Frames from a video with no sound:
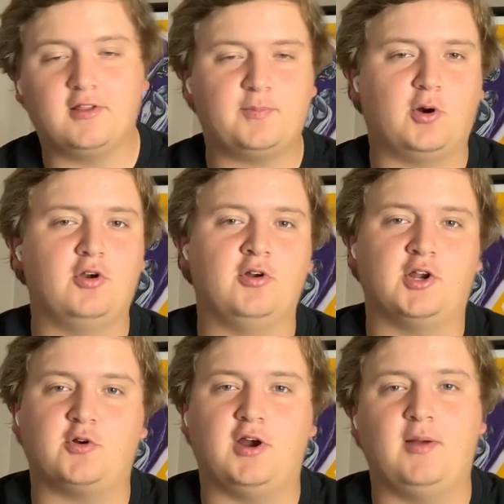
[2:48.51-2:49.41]
it partner
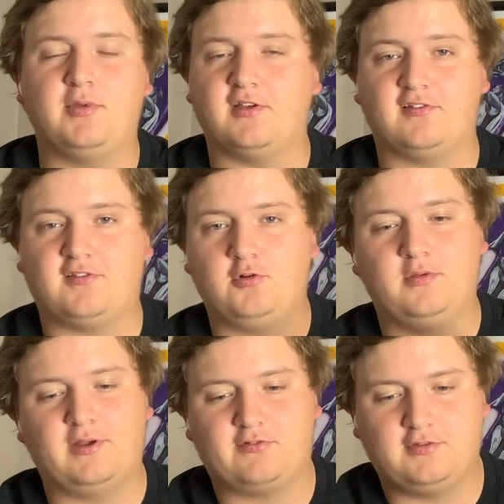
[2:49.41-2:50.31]
in crime because it's two of
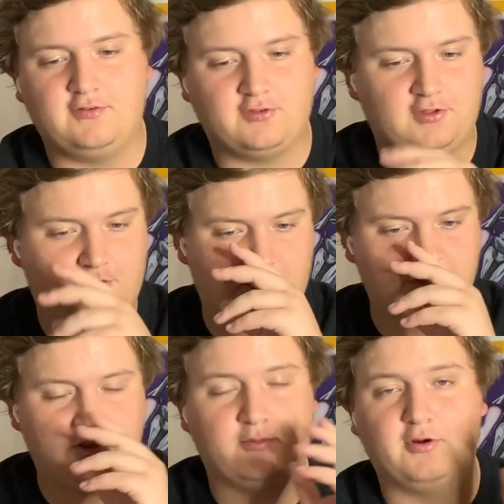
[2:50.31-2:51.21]
the best receivers in the
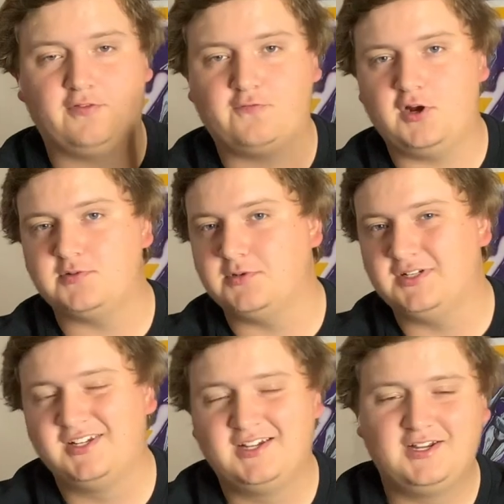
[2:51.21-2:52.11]
country and they're both freshmen.